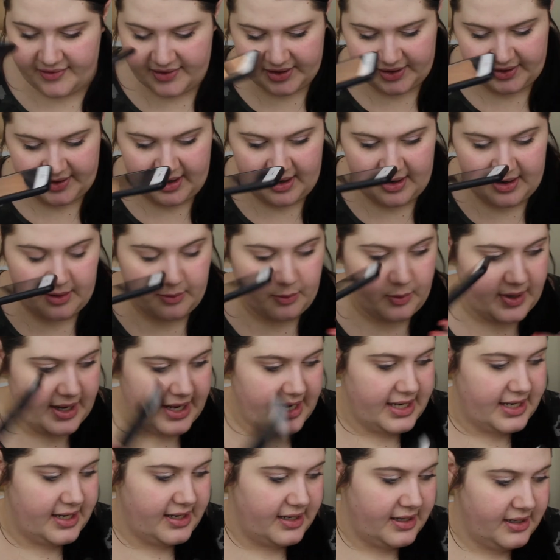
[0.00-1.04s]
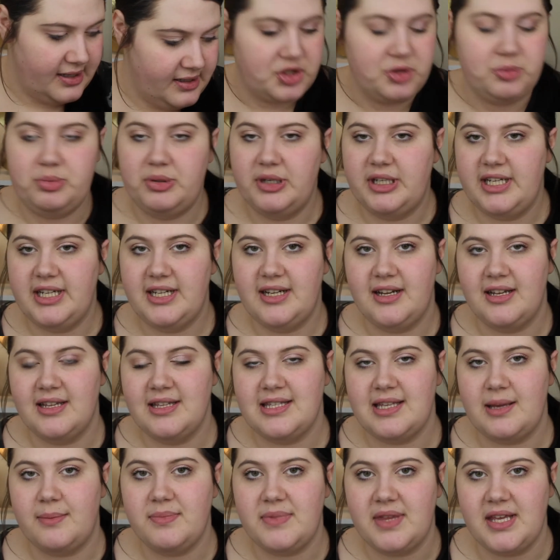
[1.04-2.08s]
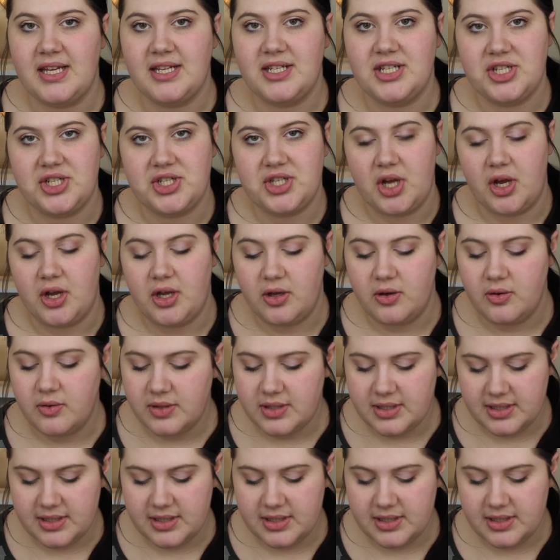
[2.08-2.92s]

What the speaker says: figure out a way to put it on something to show you.